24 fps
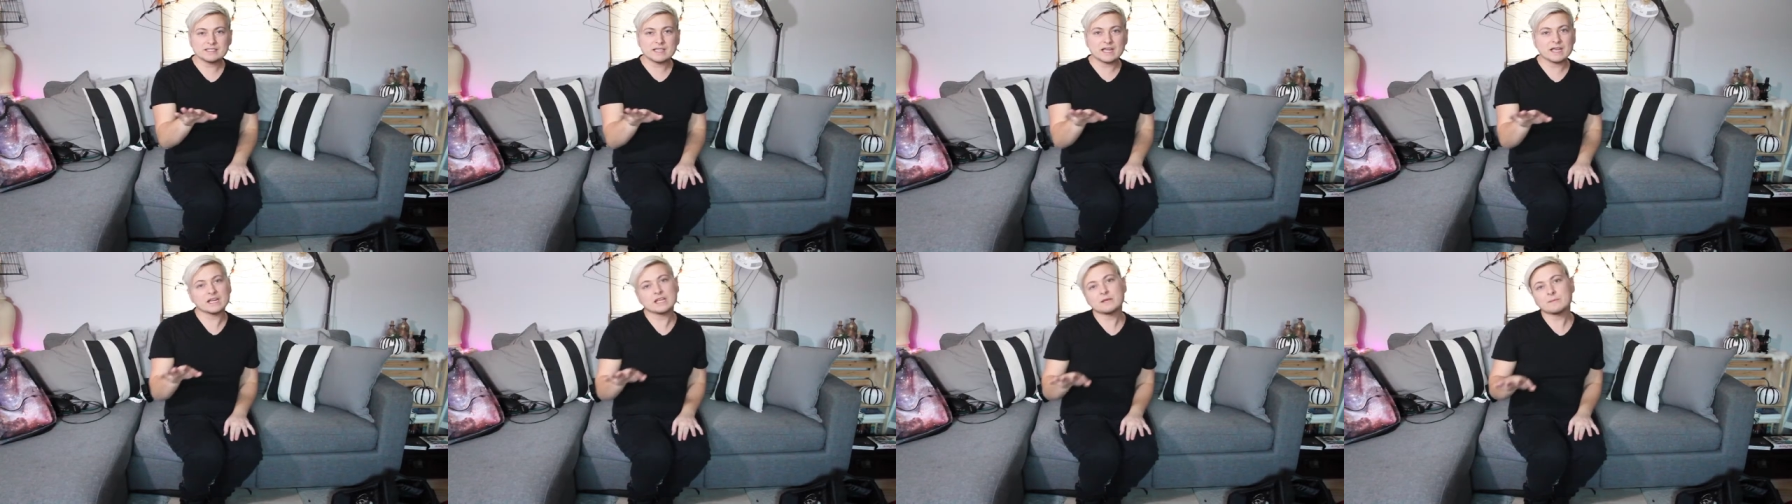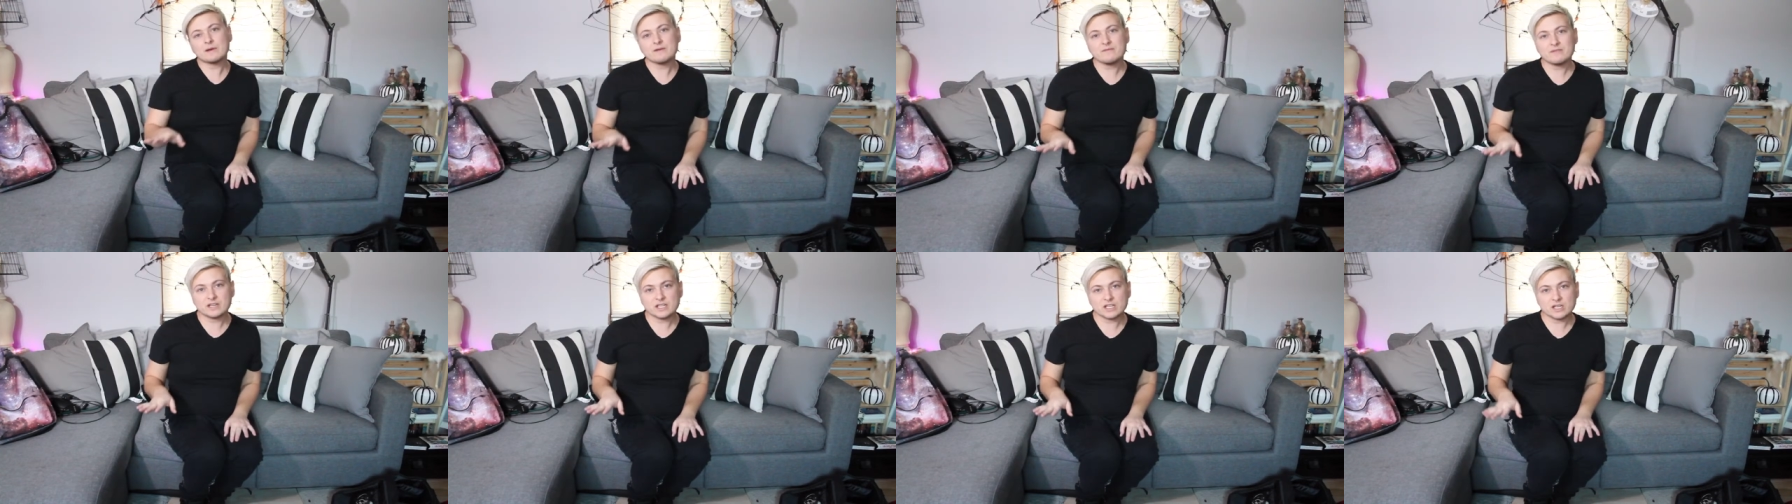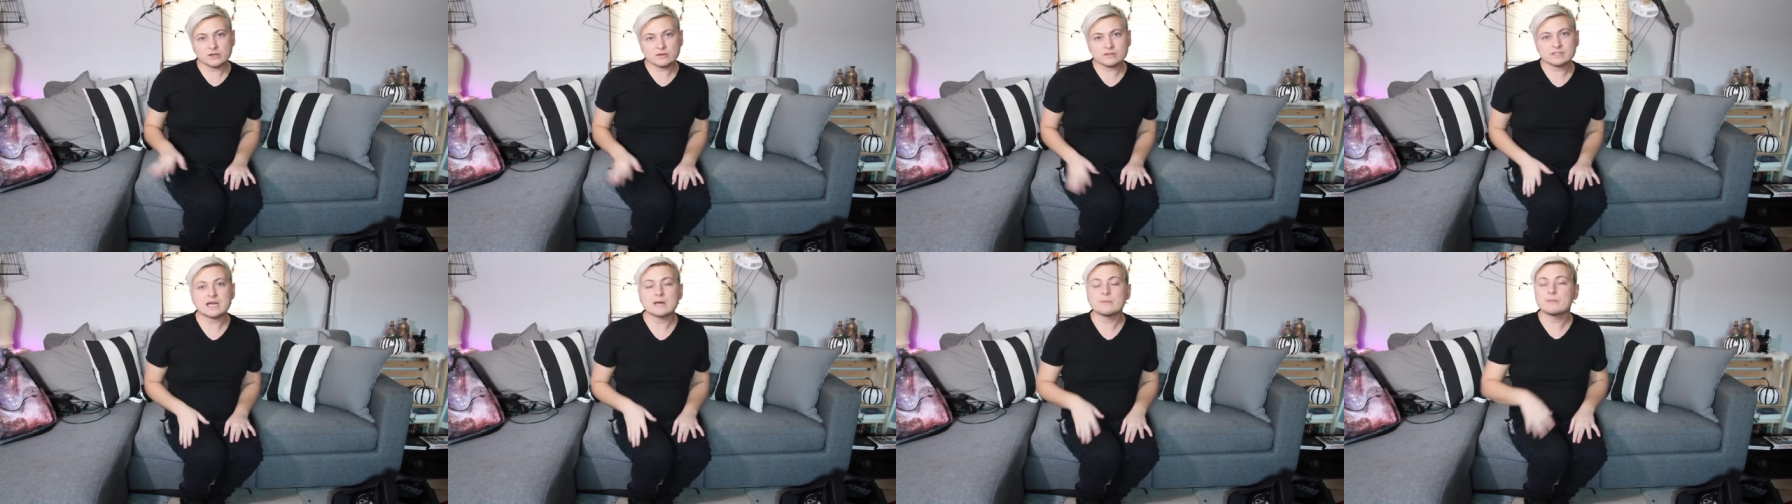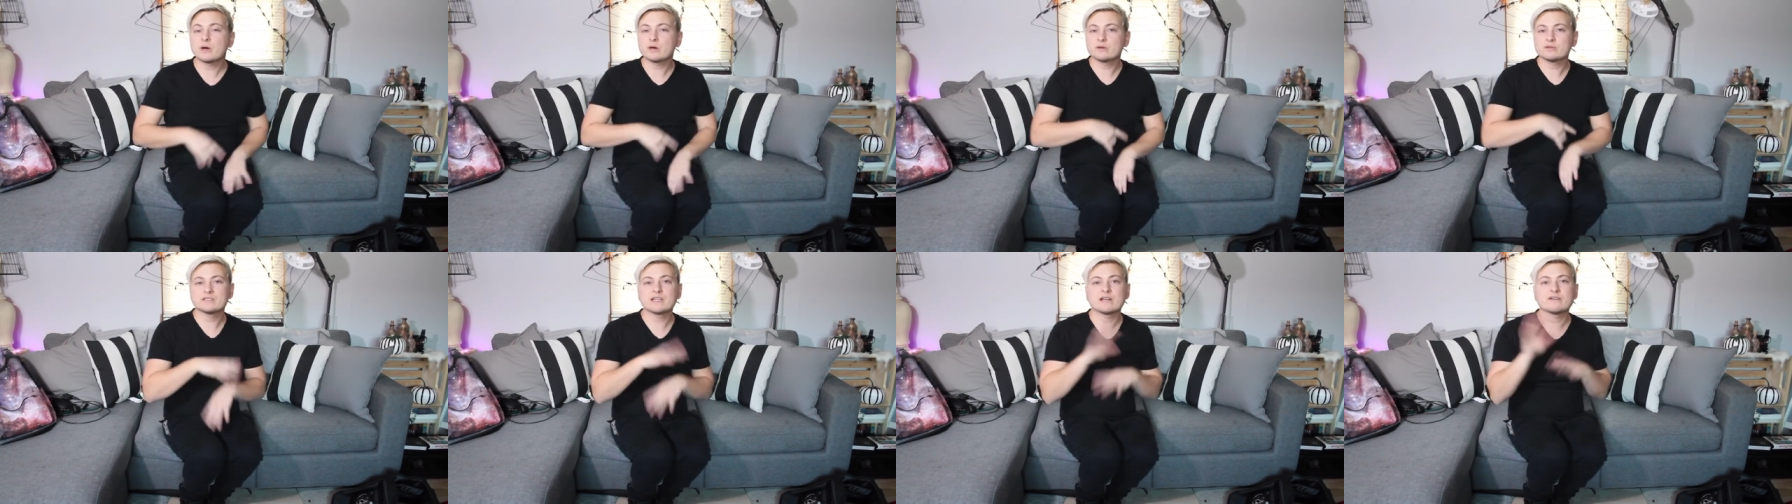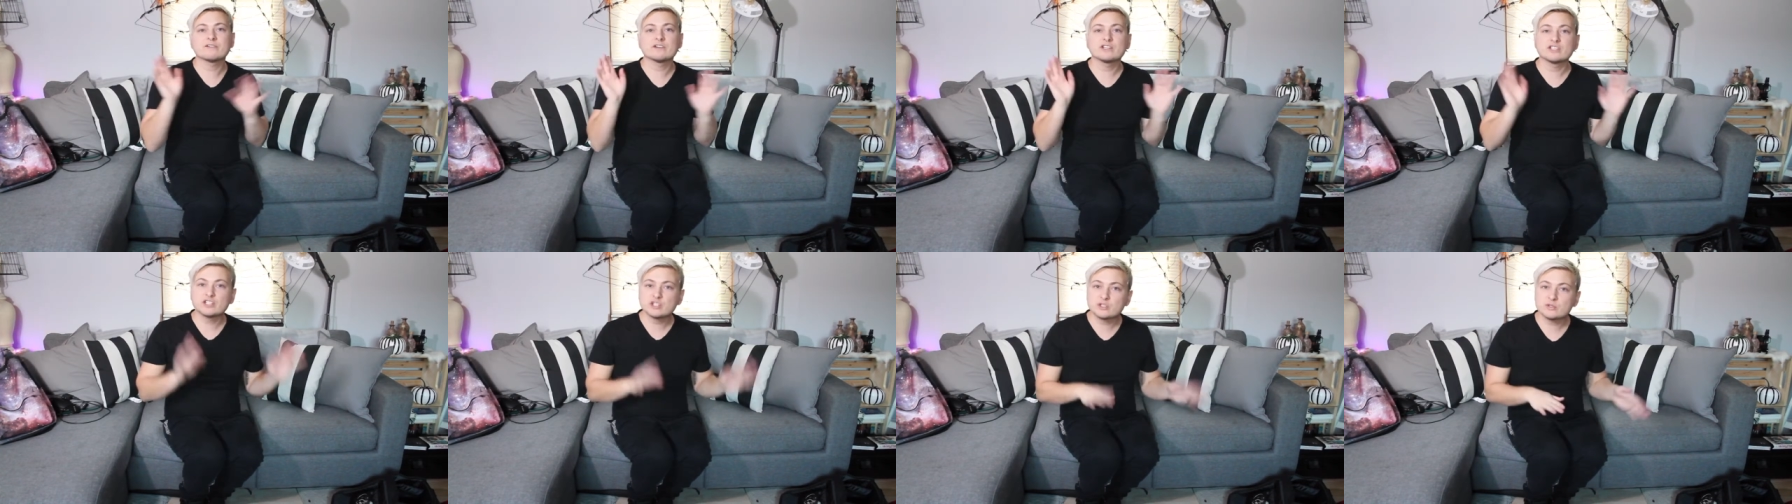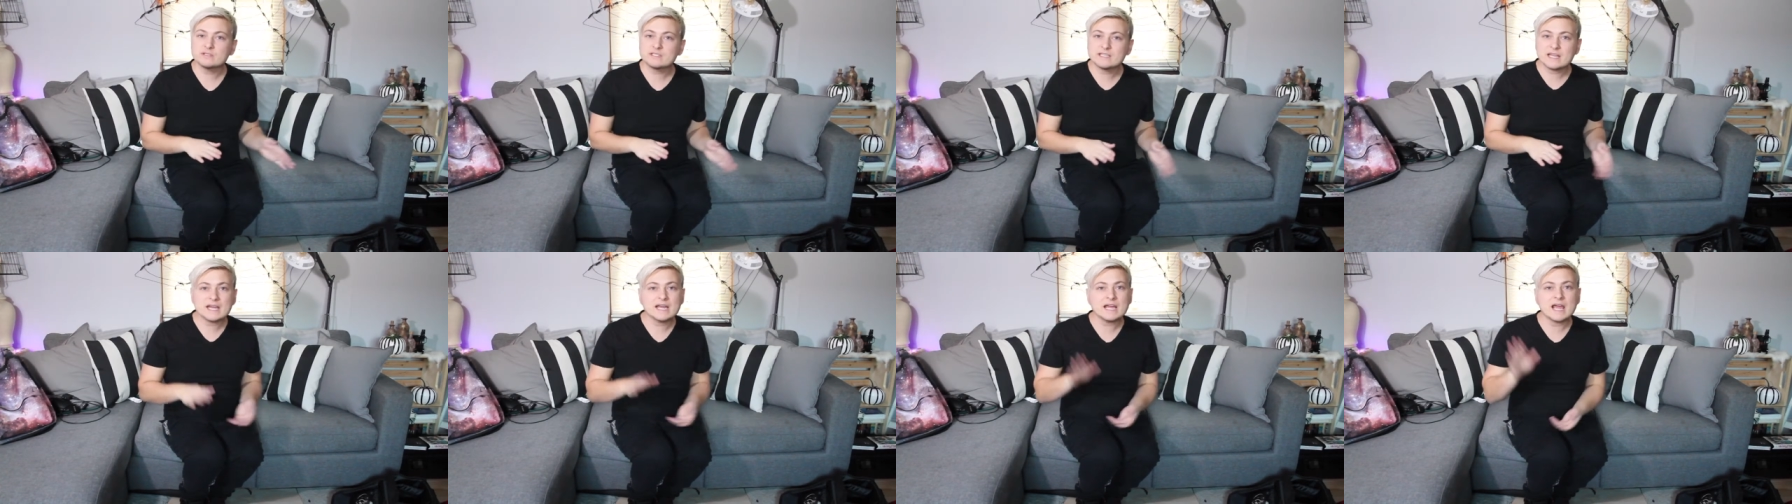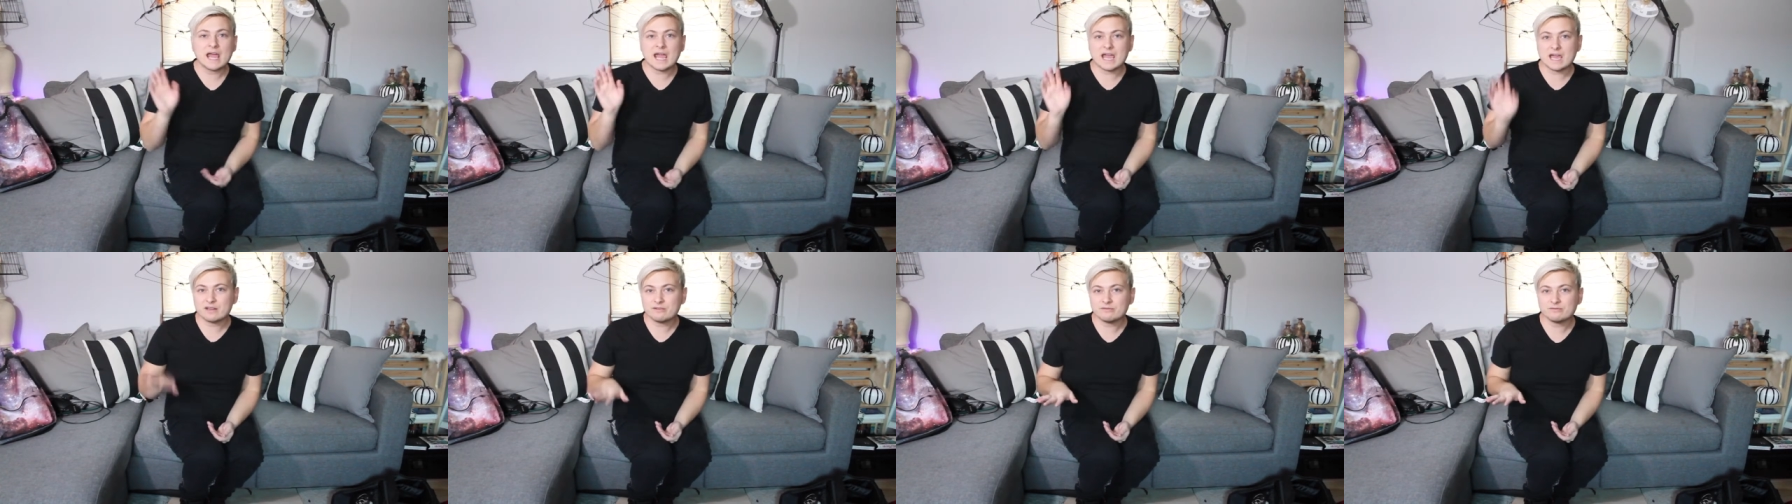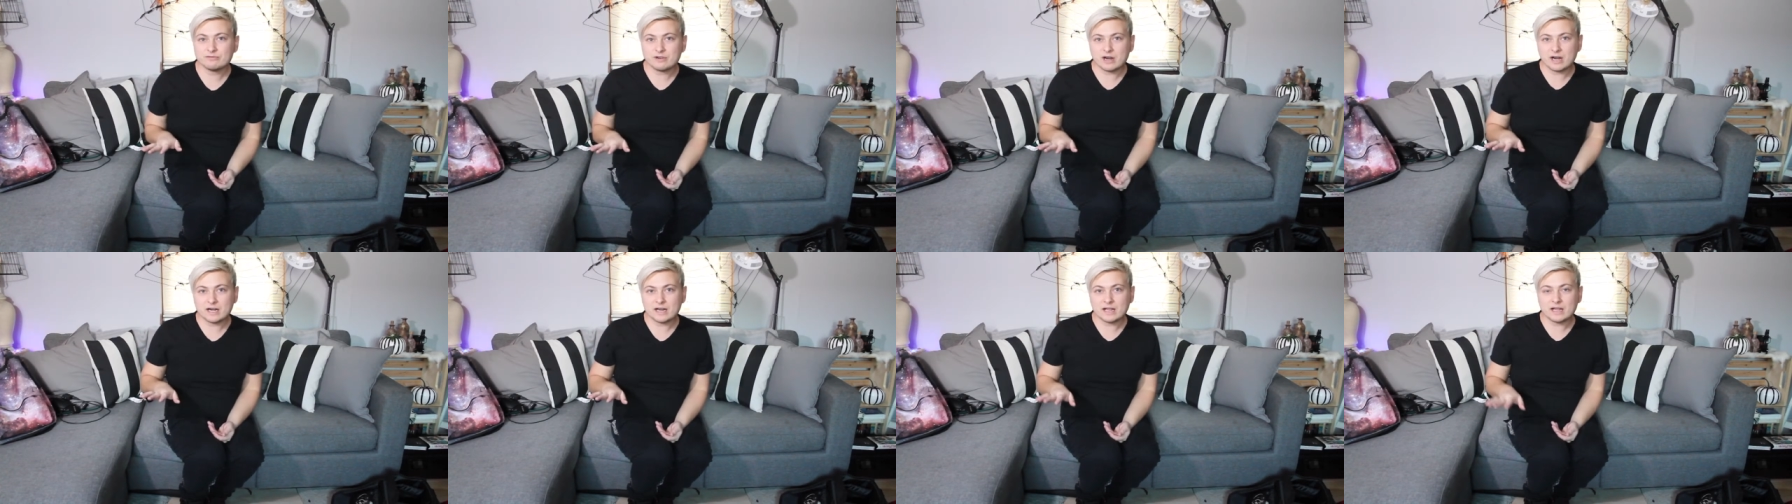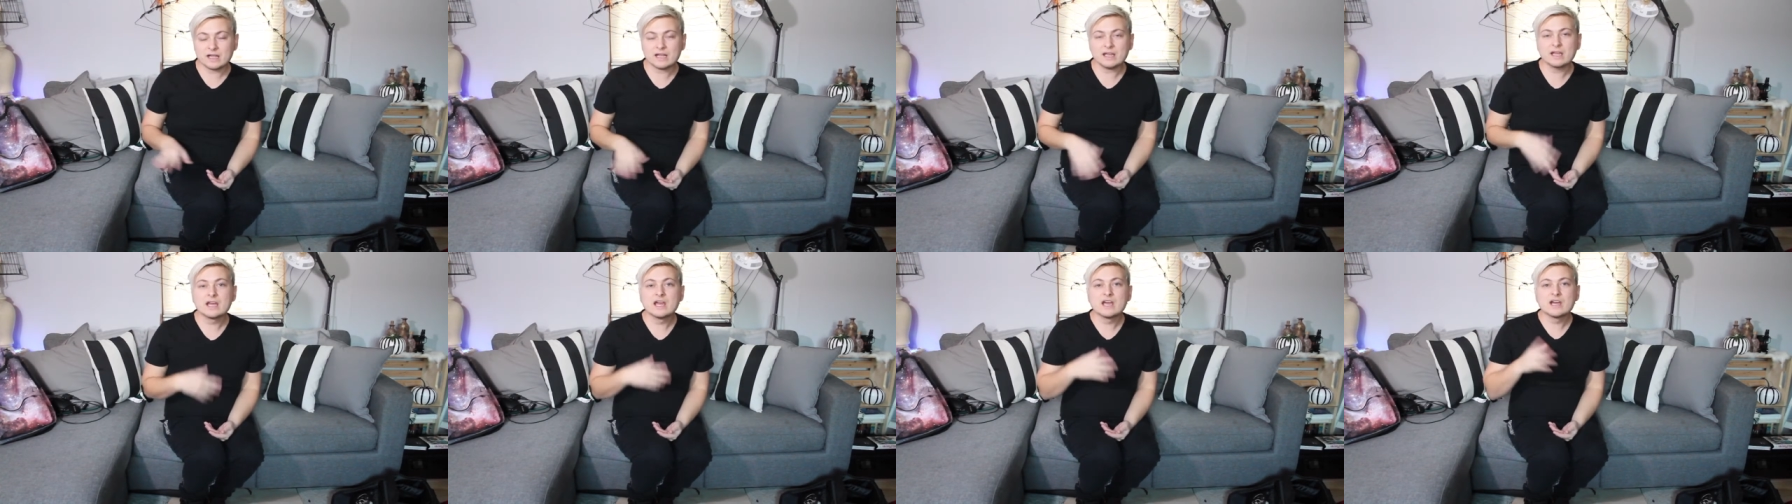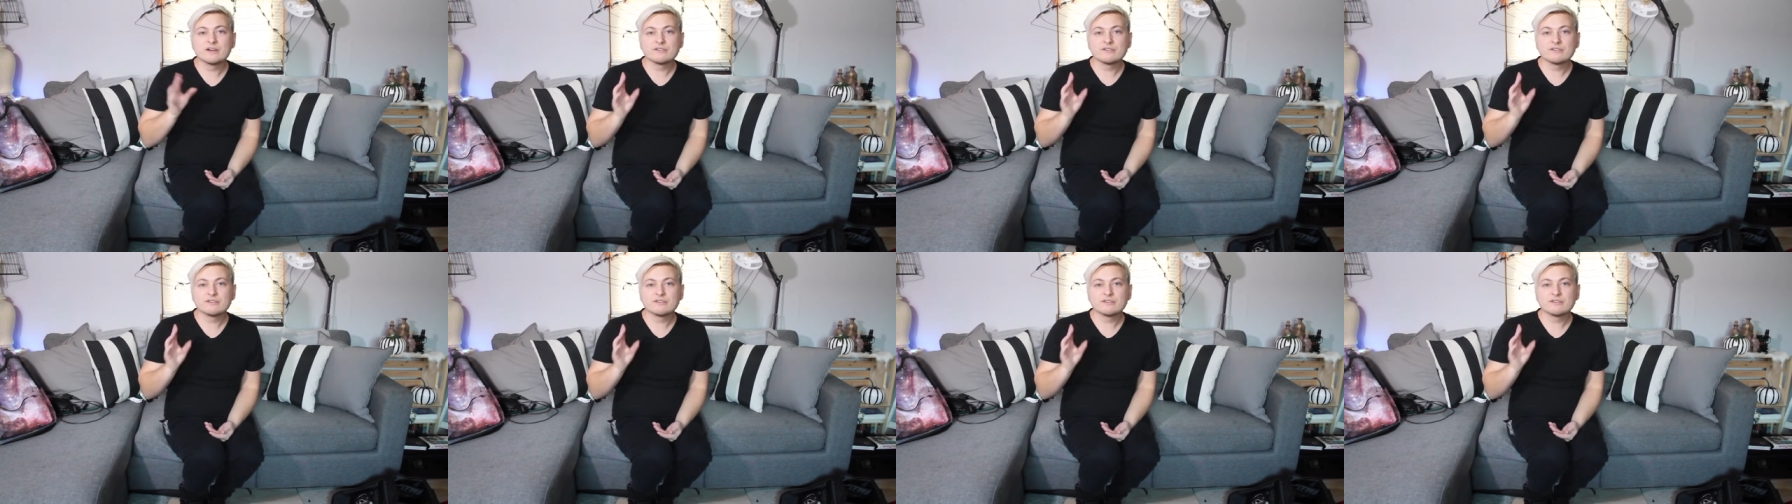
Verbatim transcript: miss any of my videos. I post every Tuesday and Friday.